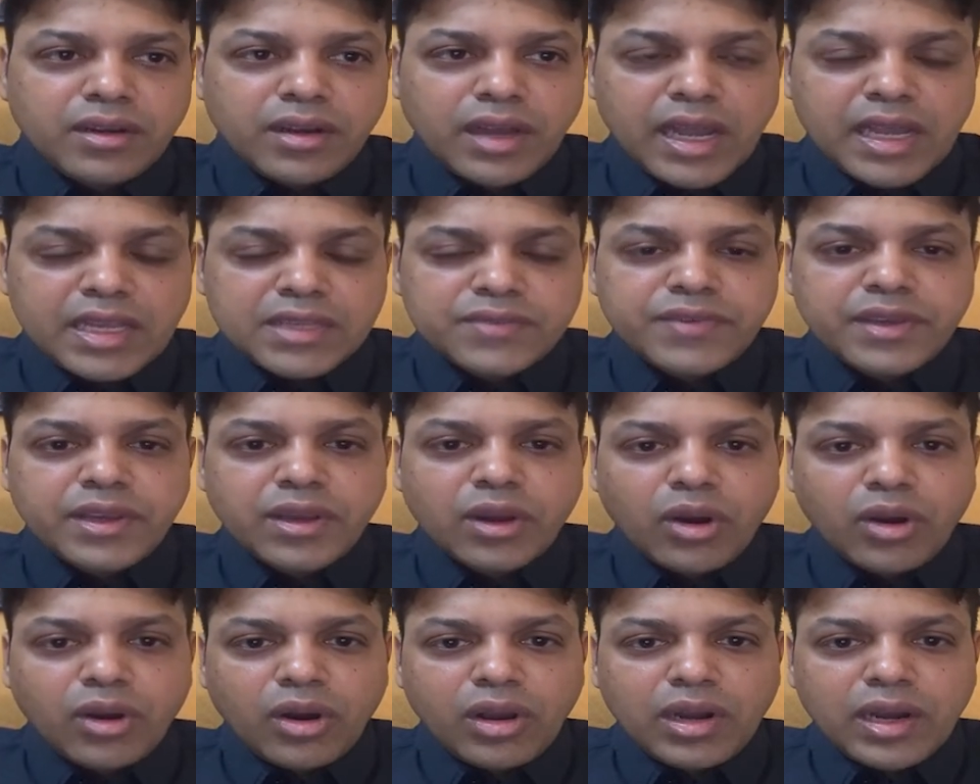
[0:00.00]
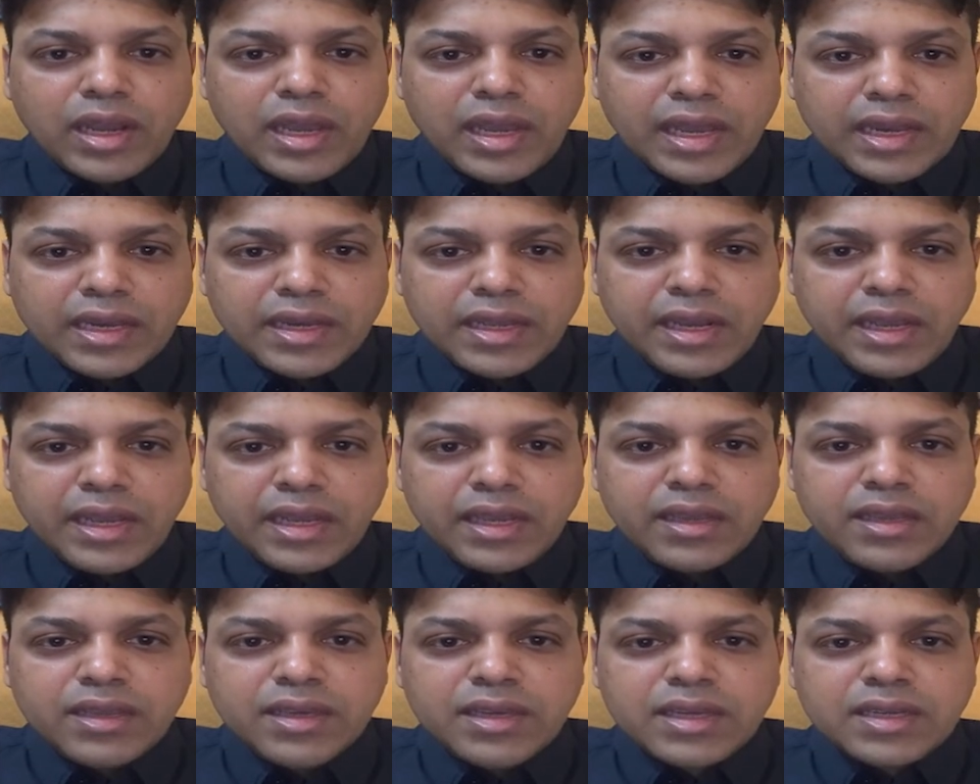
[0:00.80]
as we all
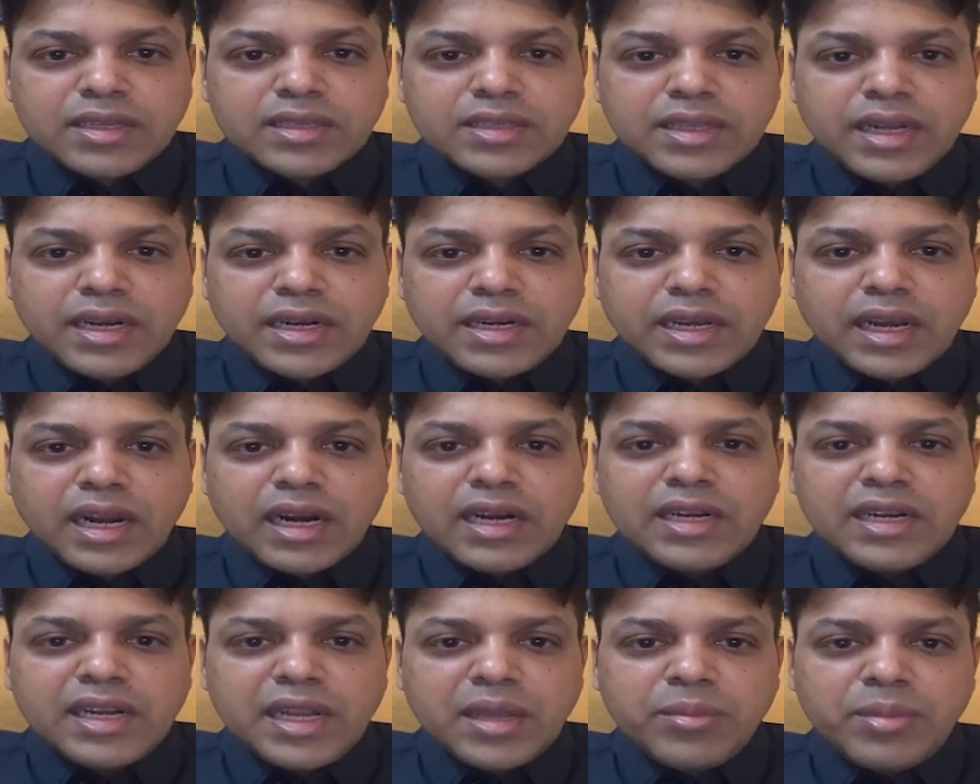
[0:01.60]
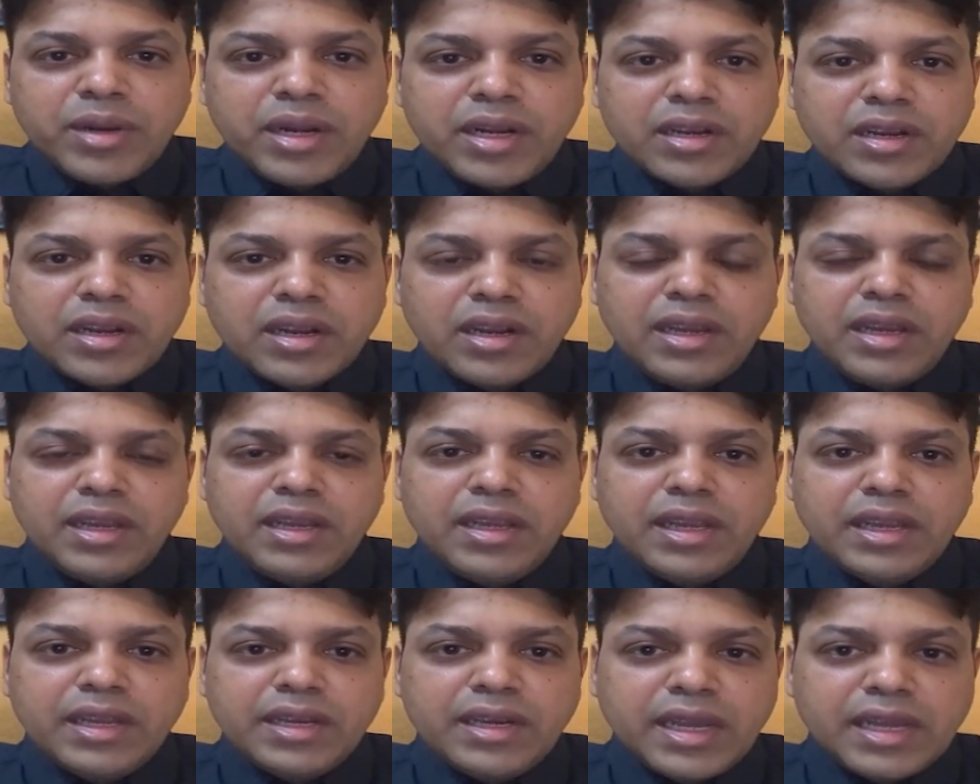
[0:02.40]
agree that ultimately
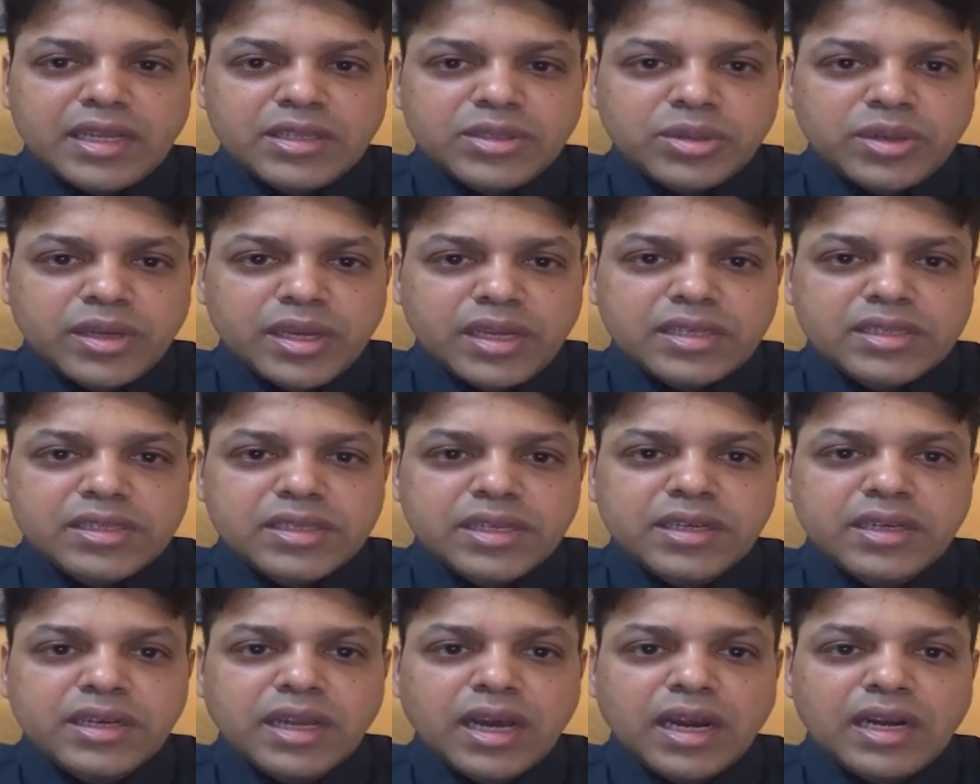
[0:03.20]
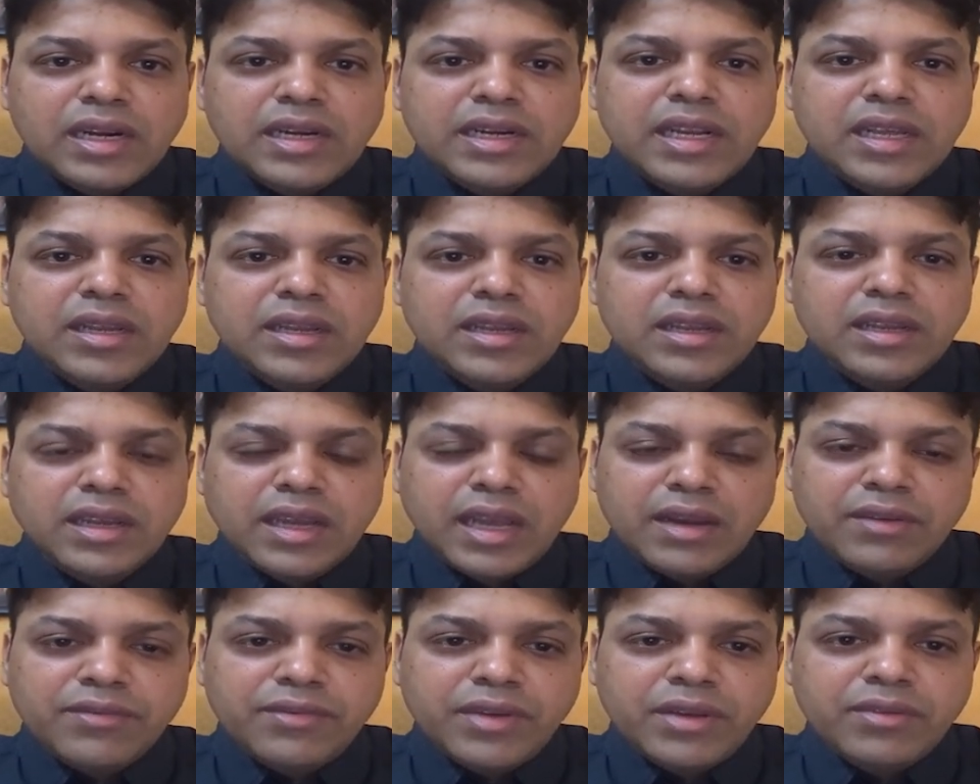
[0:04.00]
in education ulti-
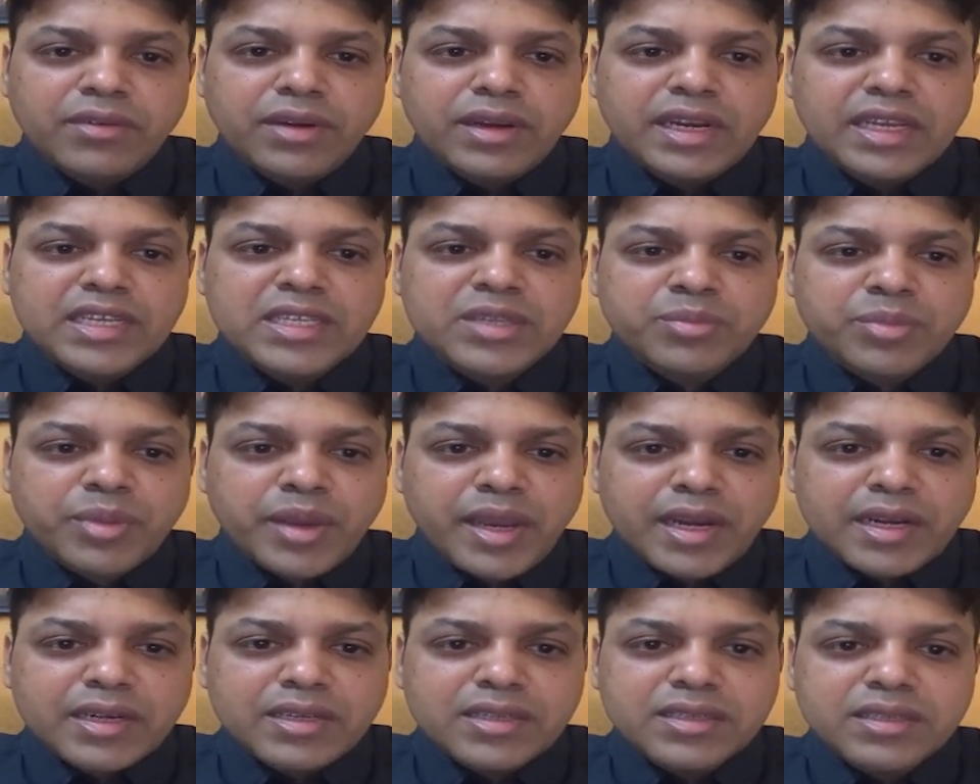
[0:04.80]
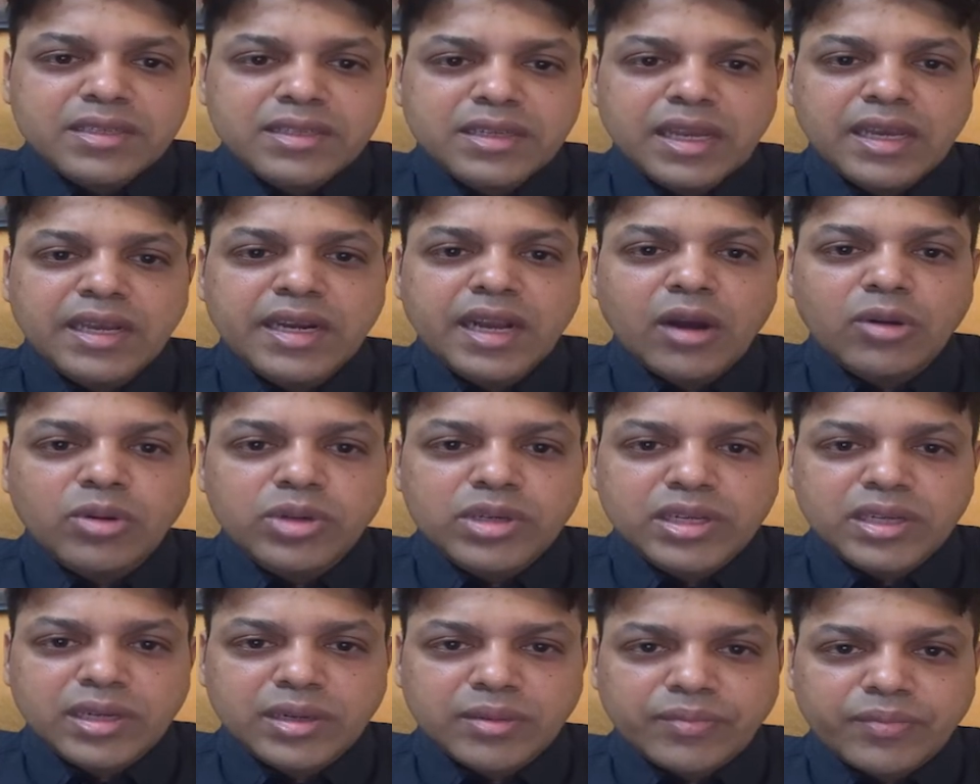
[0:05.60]
everyone expects an
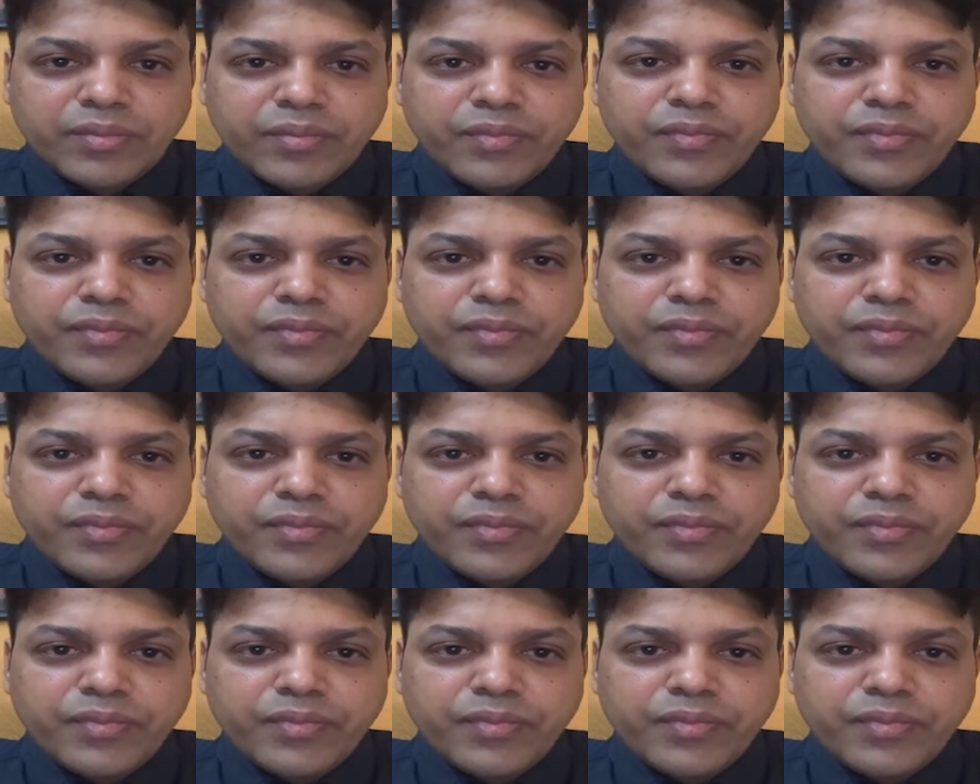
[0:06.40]
outcome